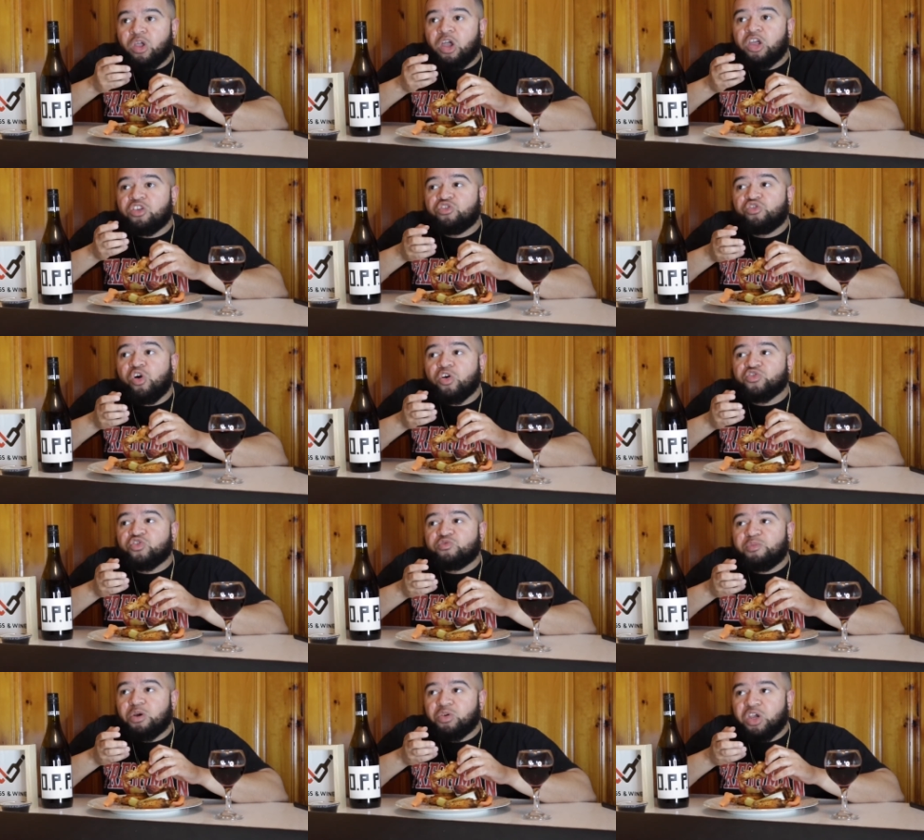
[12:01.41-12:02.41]
And you also
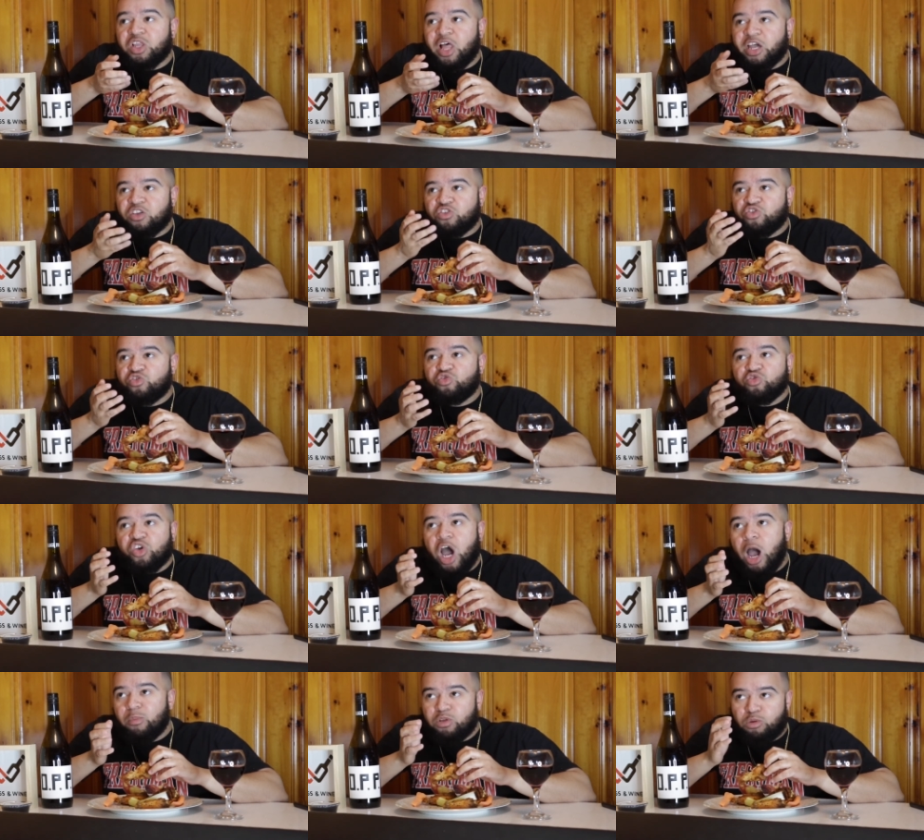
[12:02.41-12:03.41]
used to be able to get like this huge
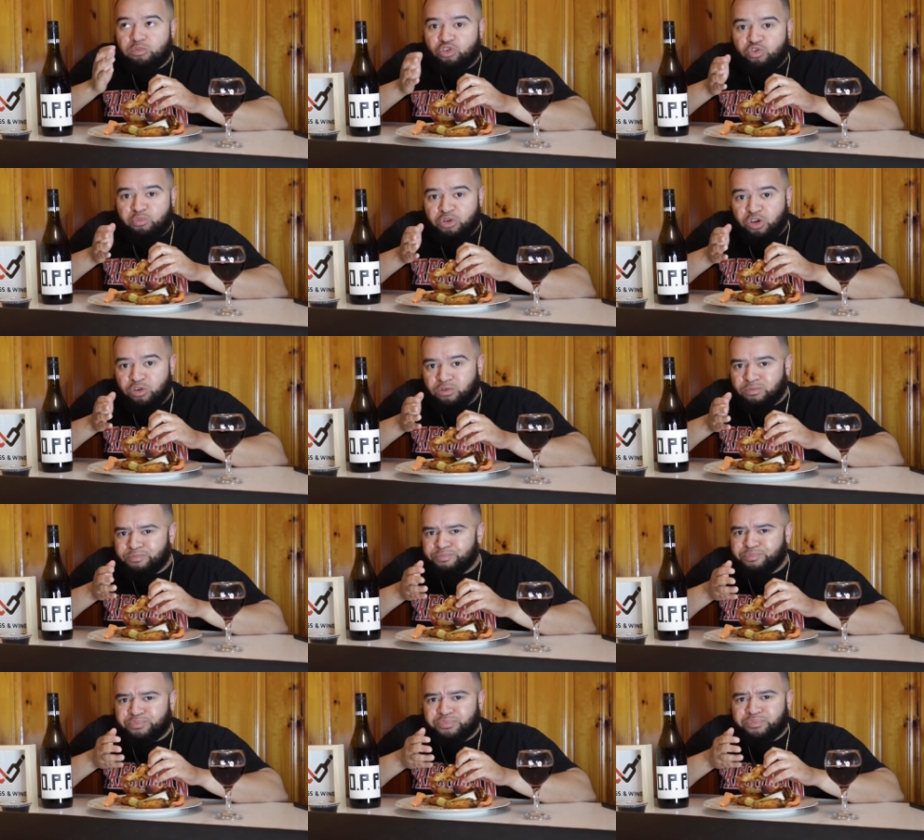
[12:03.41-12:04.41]
gobbler blue moon.
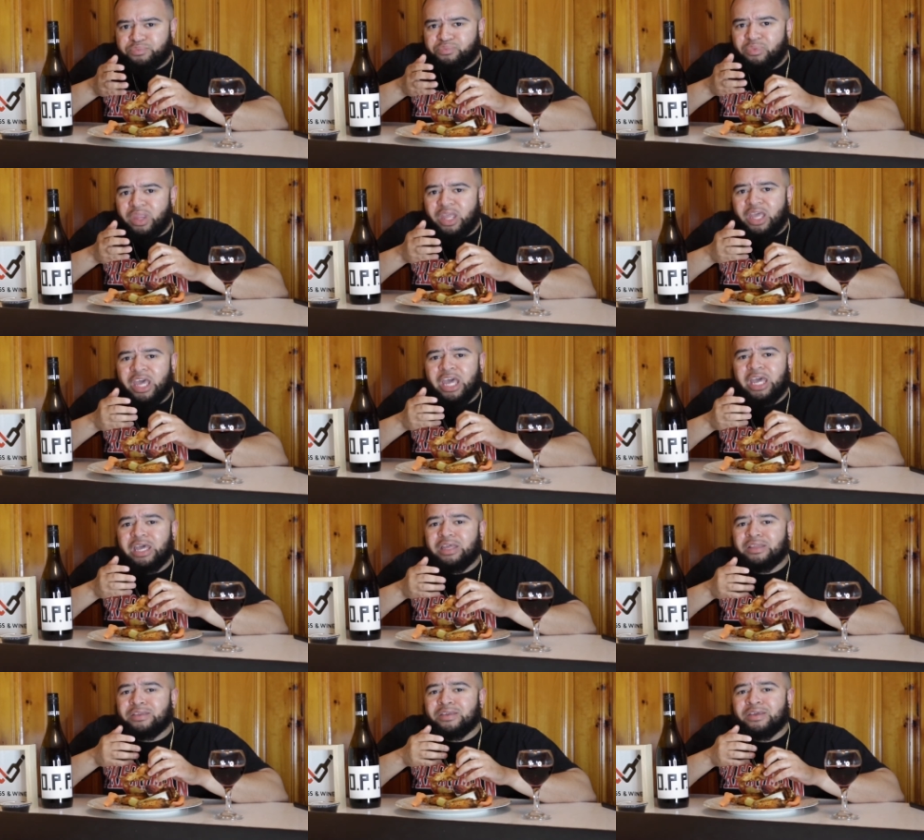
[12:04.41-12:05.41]

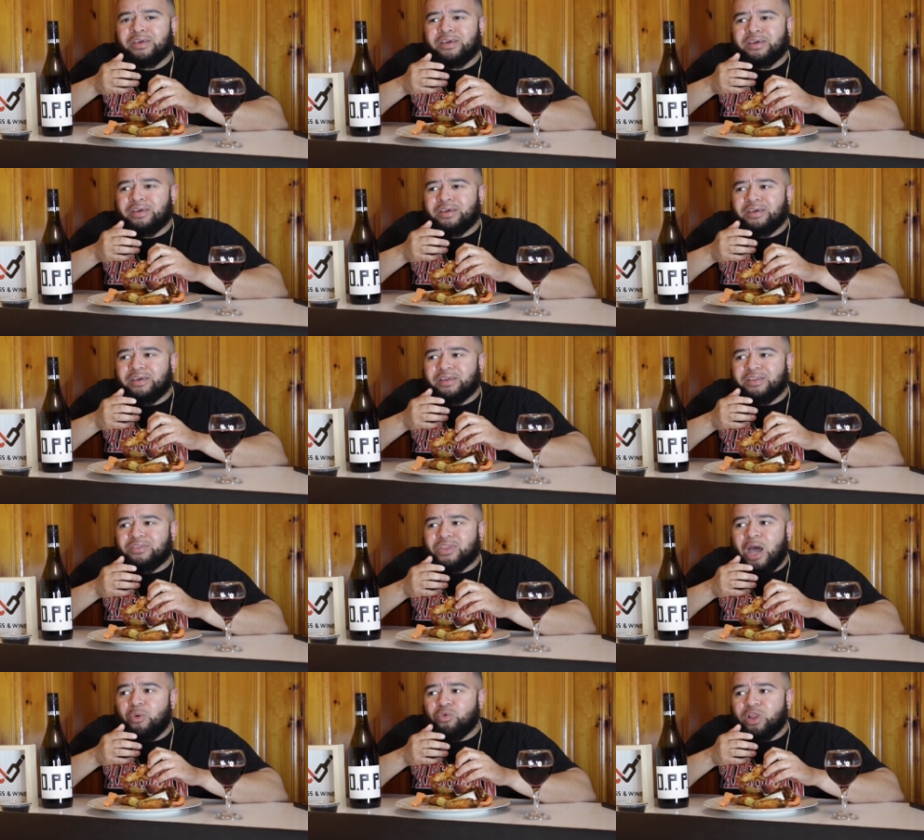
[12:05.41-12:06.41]
And
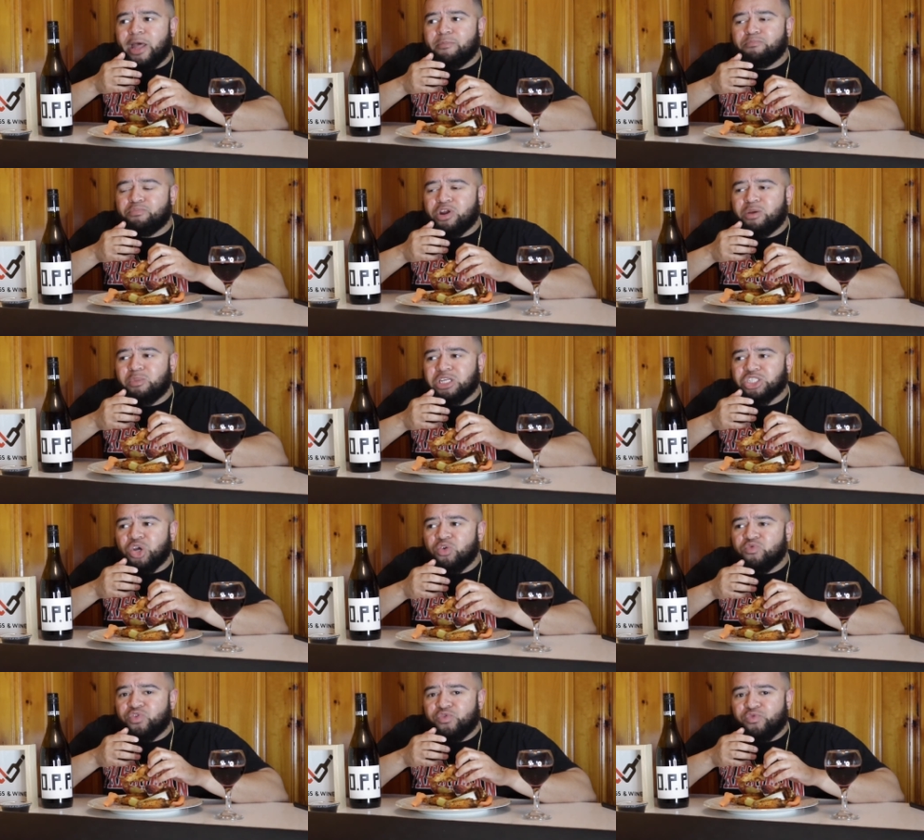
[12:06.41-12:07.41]
that would like pretty much
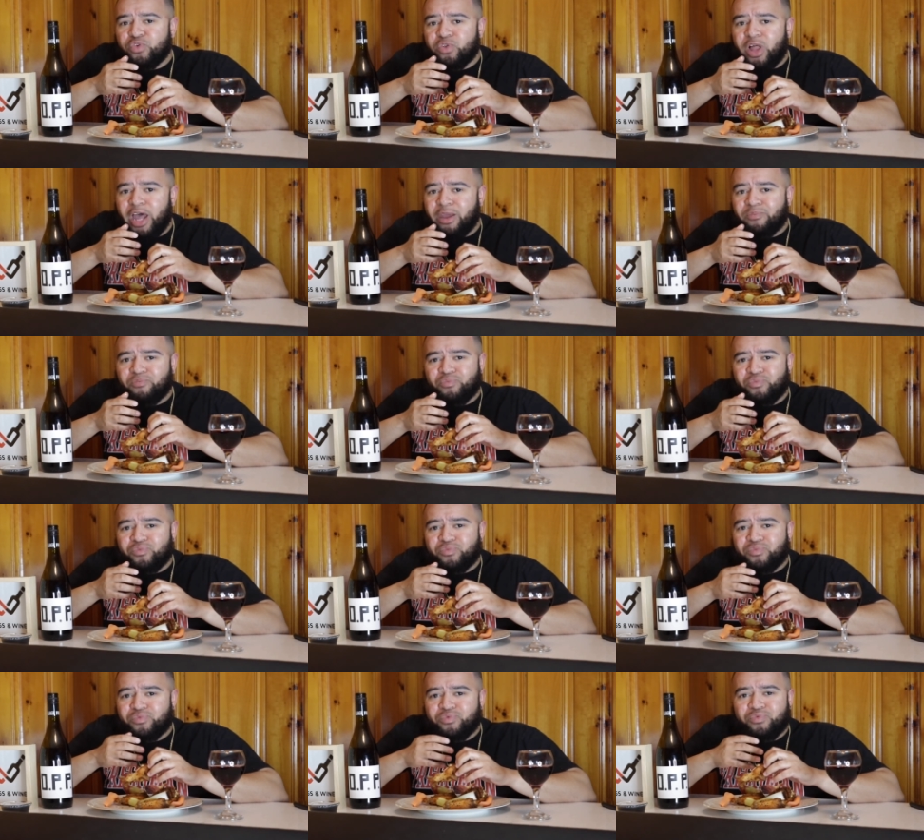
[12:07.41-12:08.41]
serve you for like
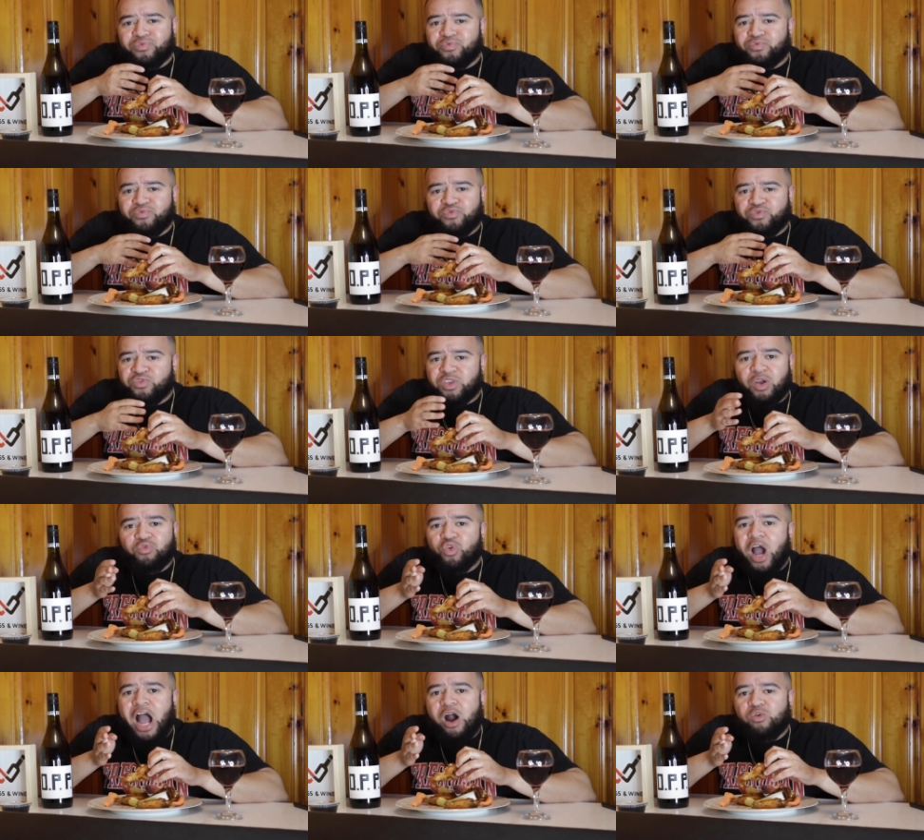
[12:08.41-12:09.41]

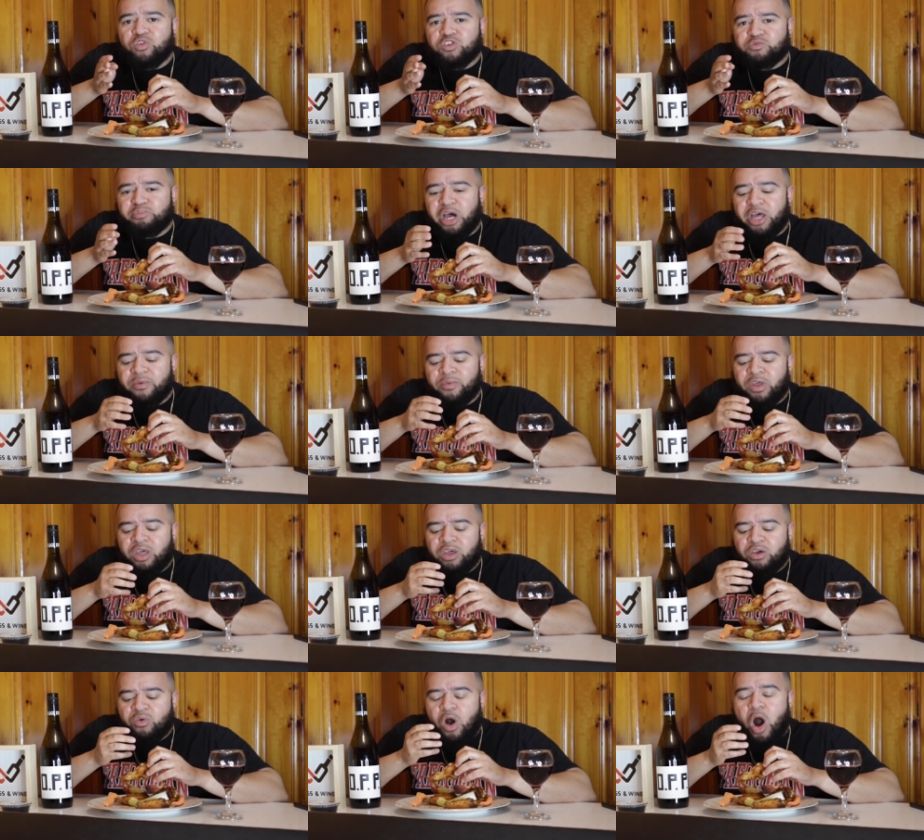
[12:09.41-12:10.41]
several hours. But
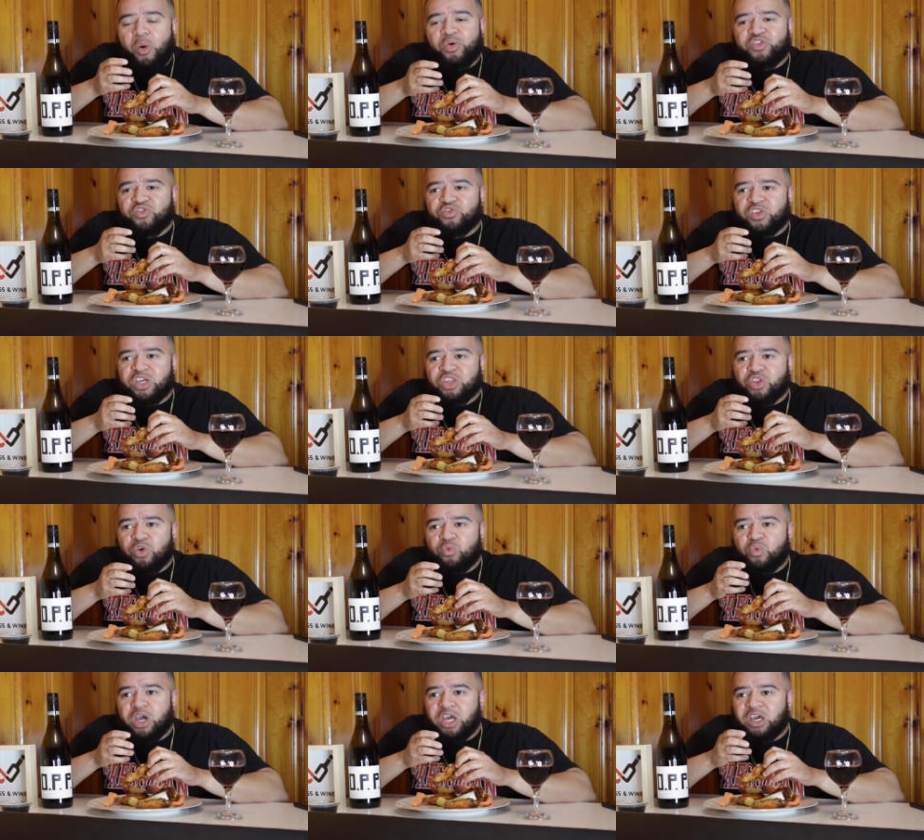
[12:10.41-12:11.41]
always used to get
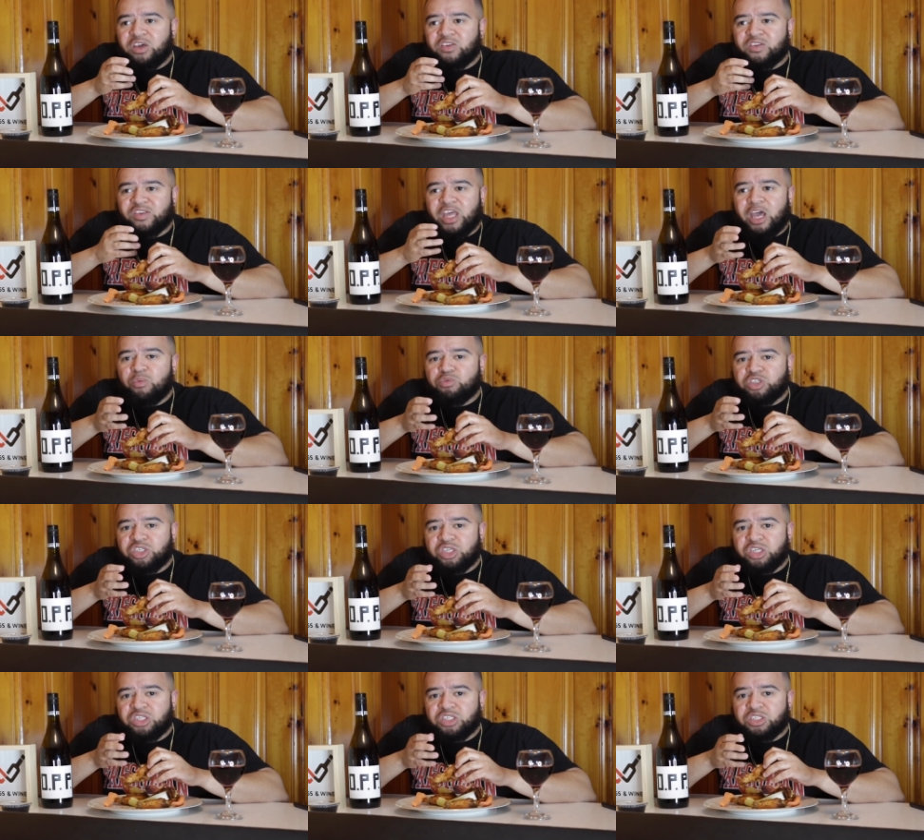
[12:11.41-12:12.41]
their wings,
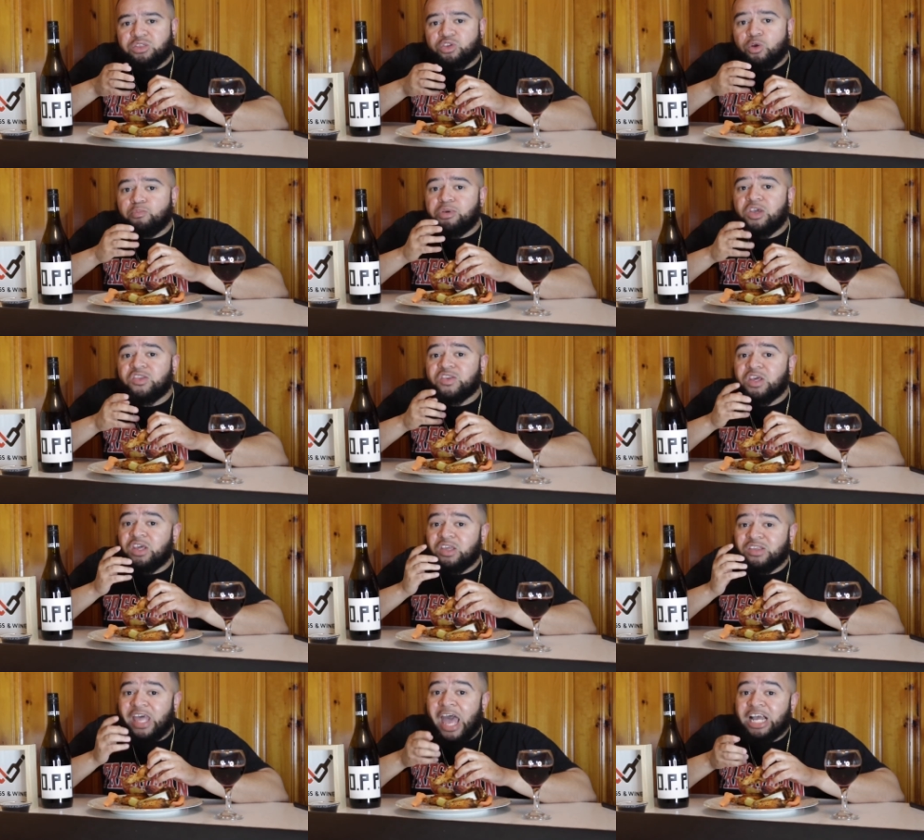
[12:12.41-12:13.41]
sandwiches. Their pizza
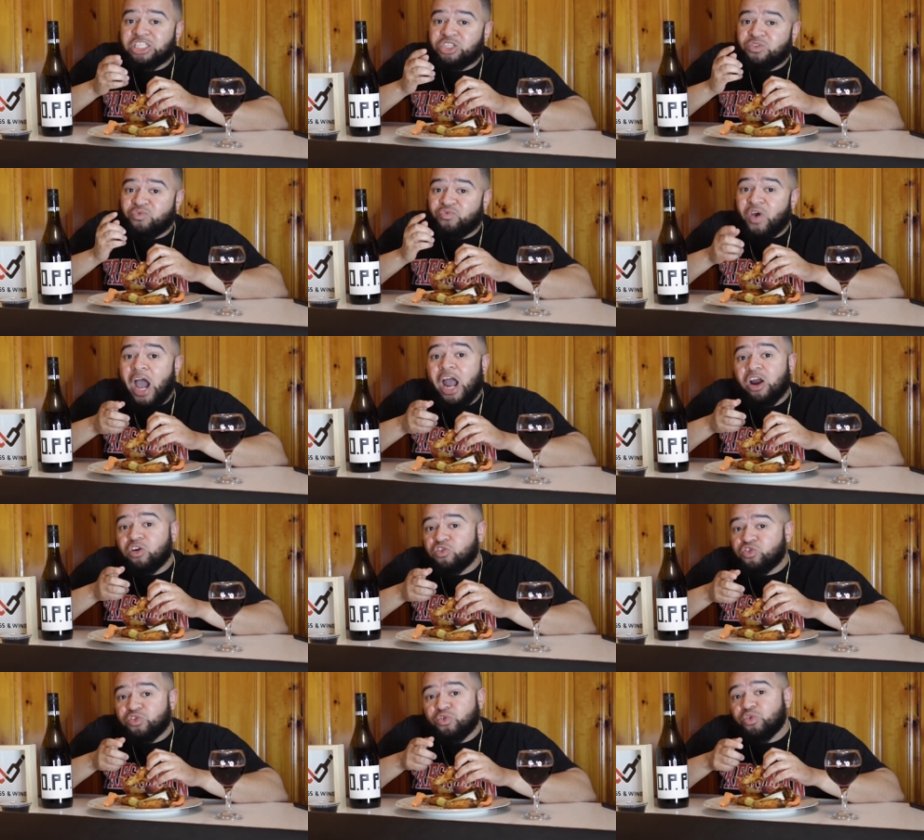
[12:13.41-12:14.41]
is actually
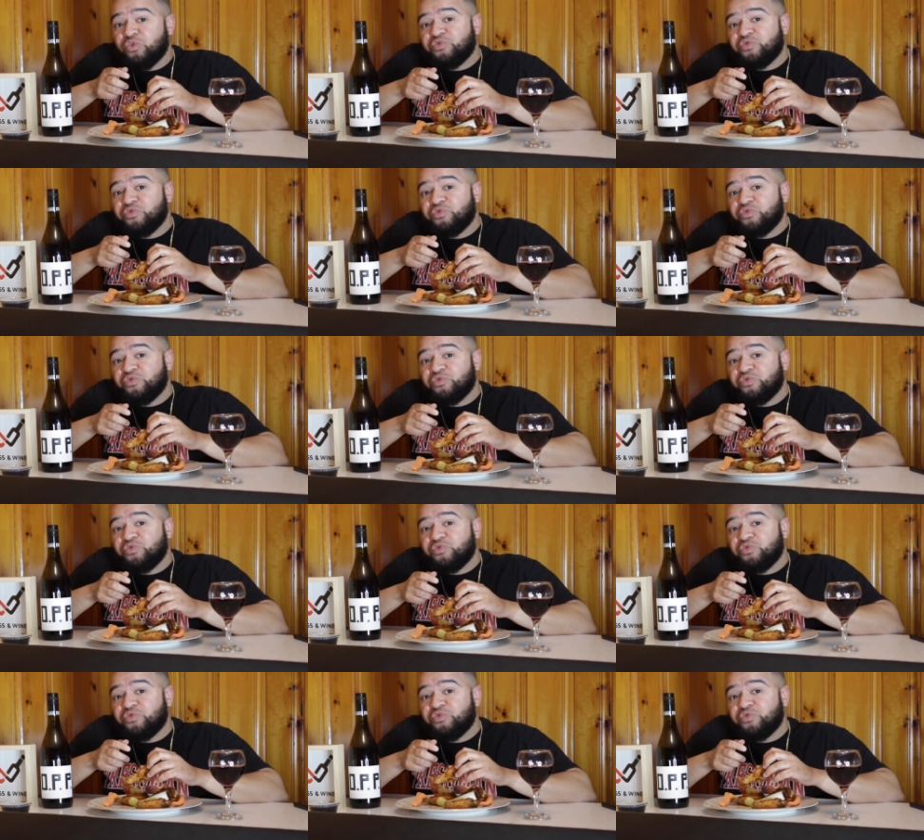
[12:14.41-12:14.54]
fire too.